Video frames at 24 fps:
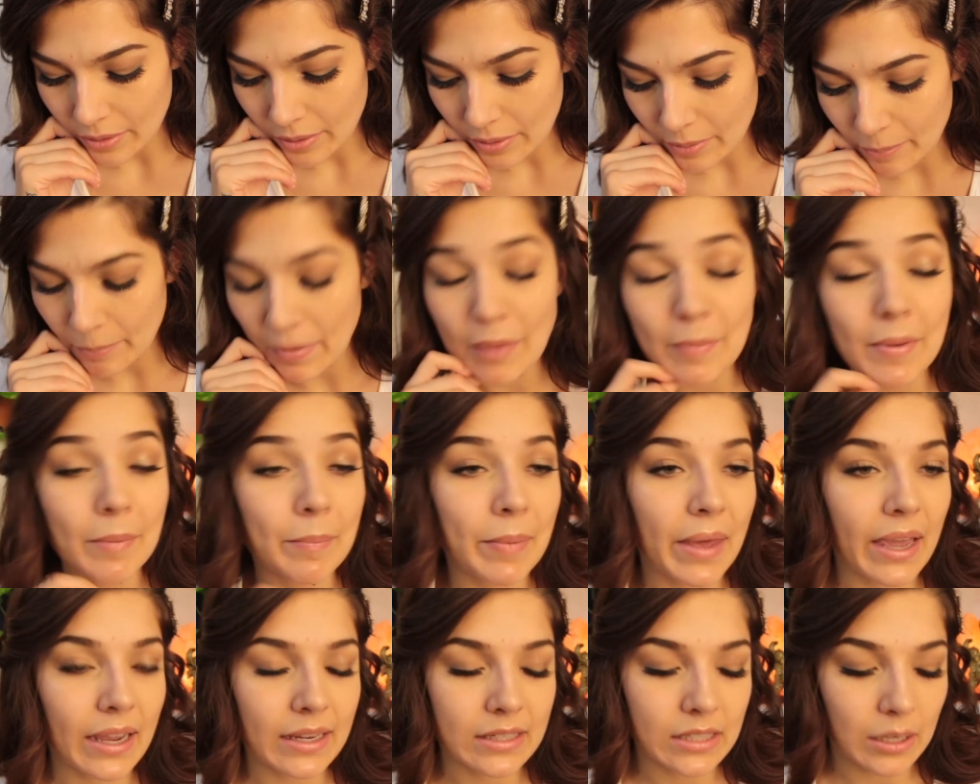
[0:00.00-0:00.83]
maybe
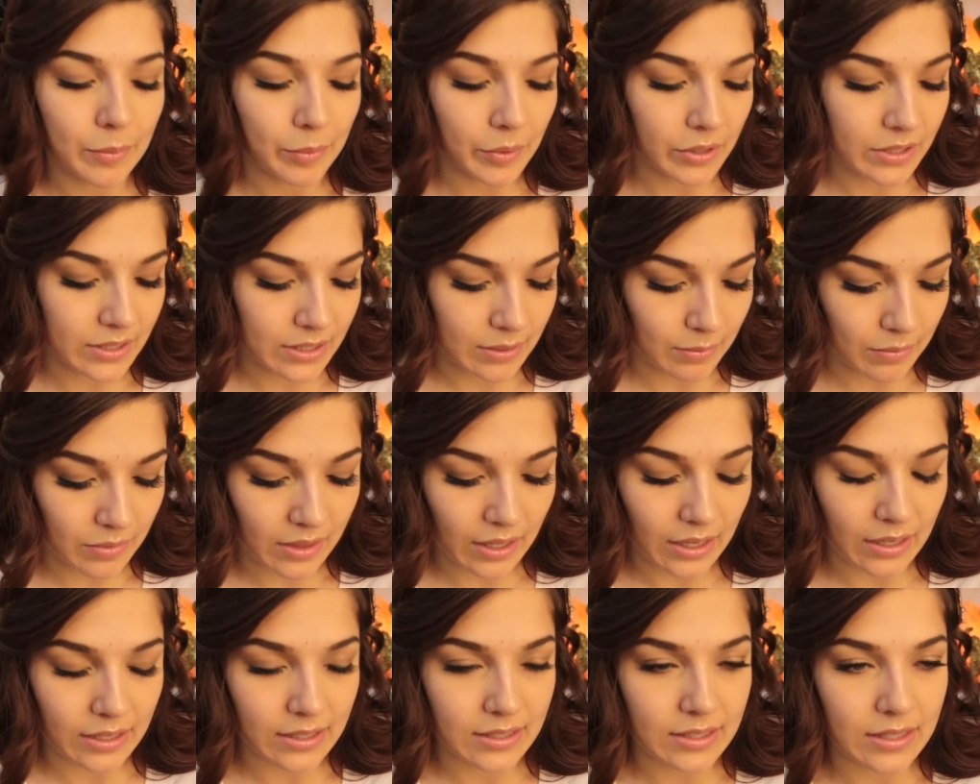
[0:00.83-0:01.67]
picked up on some
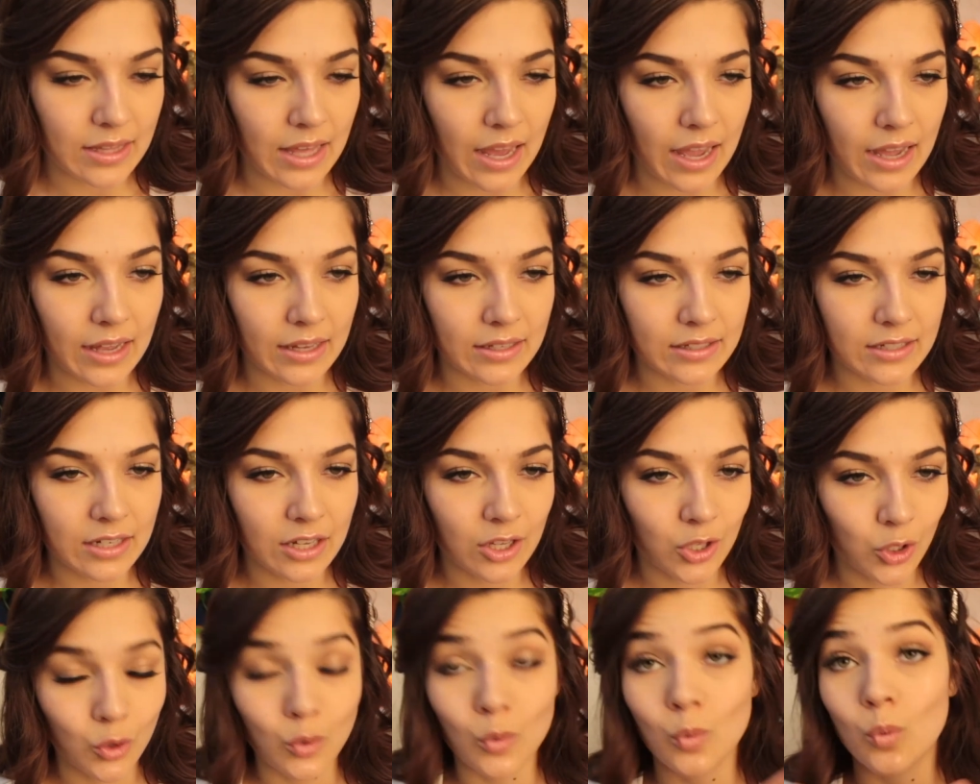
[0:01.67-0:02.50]
things that
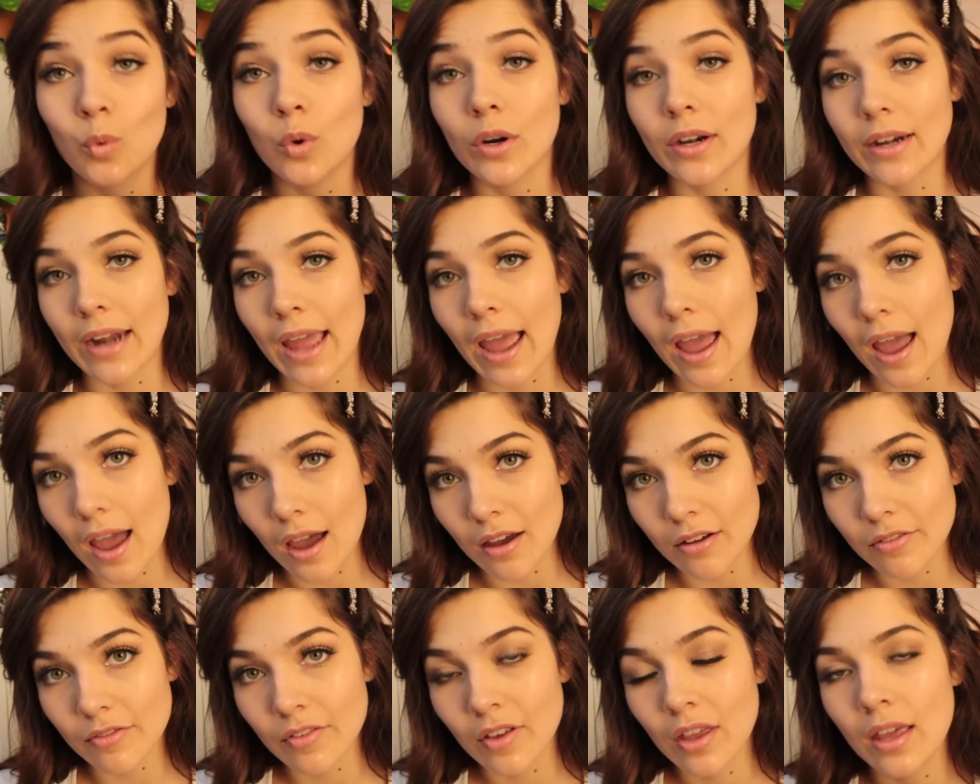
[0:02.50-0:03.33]
you wouldn't
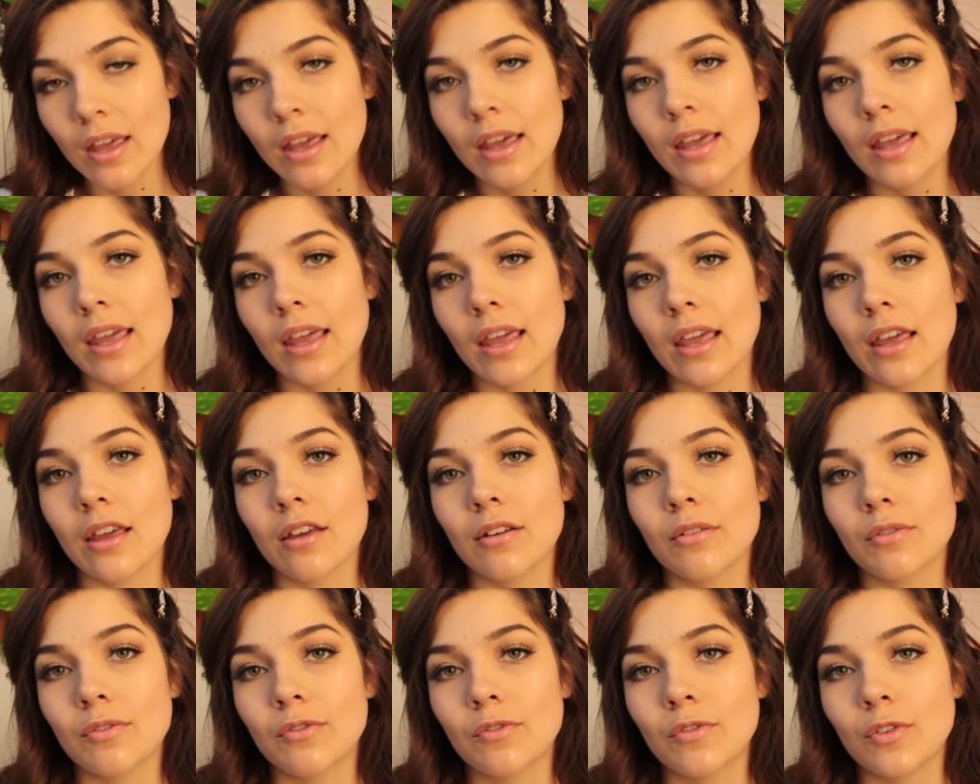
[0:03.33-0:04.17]
have
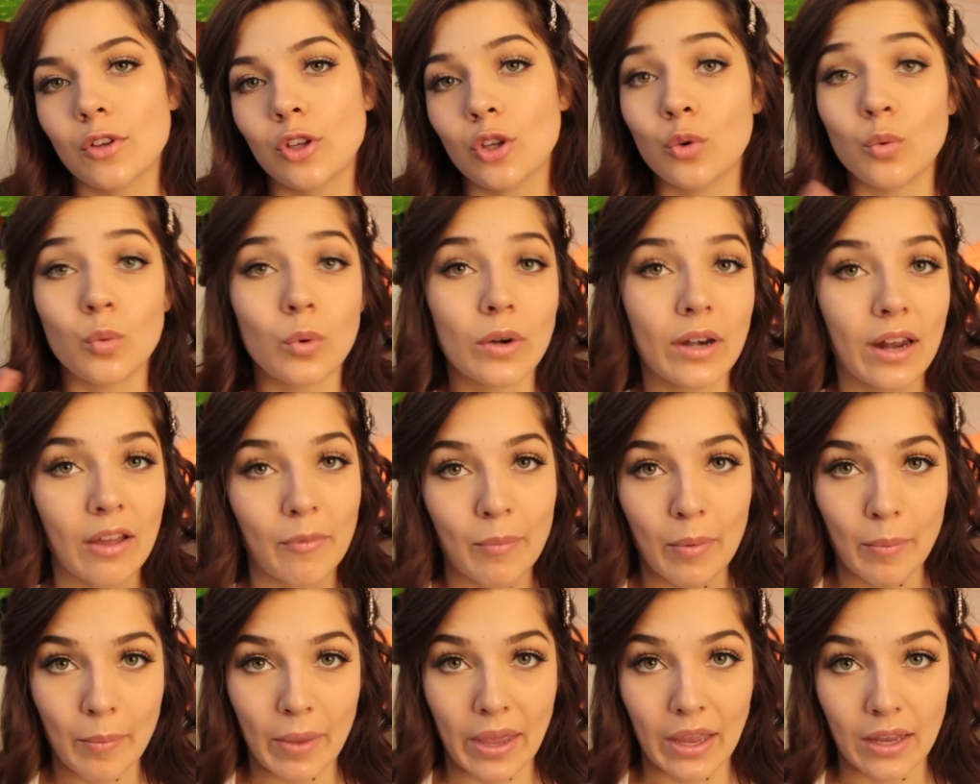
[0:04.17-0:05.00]
if you wouldn't have
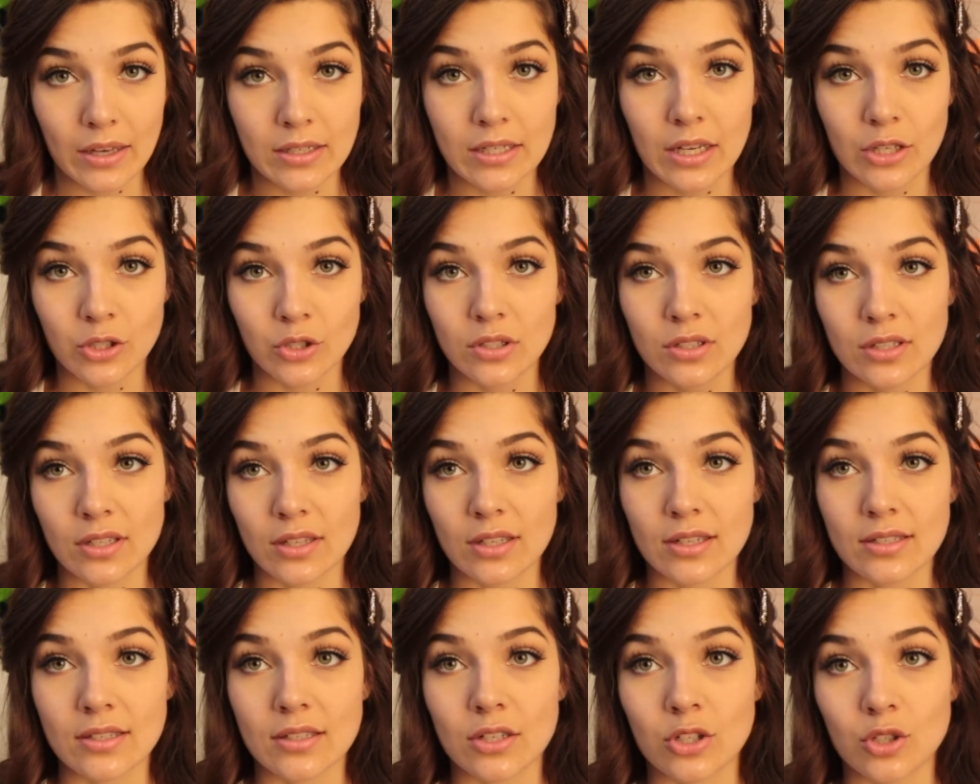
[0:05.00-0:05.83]
been paying attention to
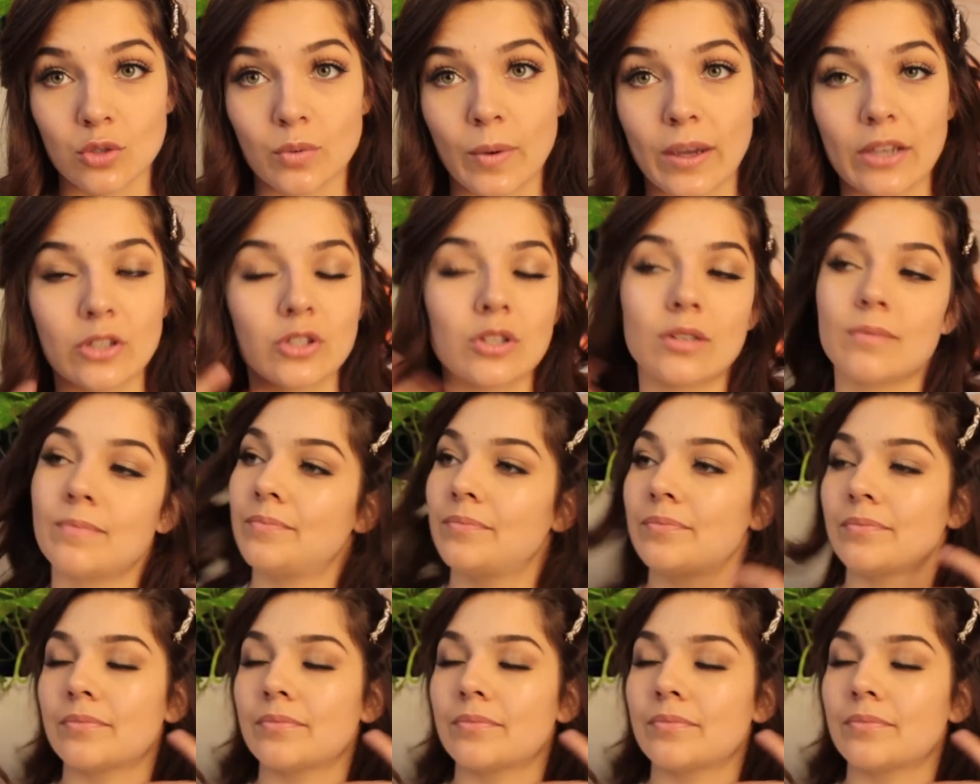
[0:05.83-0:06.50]
this situation.